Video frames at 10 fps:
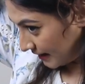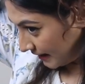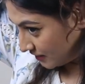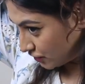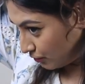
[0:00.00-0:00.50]

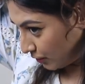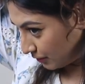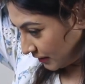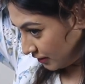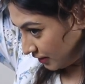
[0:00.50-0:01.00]
And so
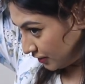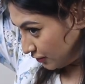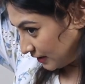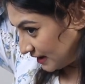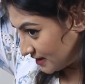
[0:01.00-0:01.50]
what we're going to
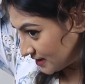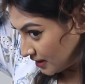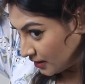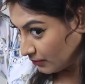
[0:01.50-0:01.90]
do is,